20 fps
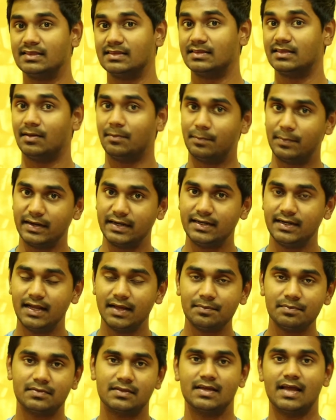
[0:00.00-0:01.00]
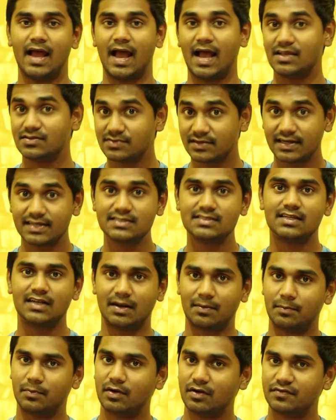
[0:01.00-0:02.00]
the bit depth as well as the
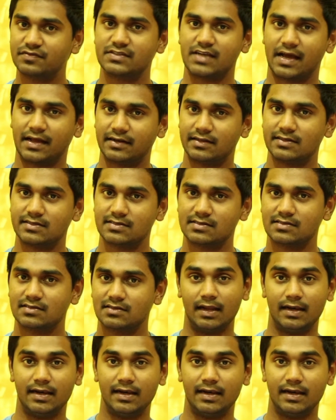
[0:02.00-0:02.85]
number of channels.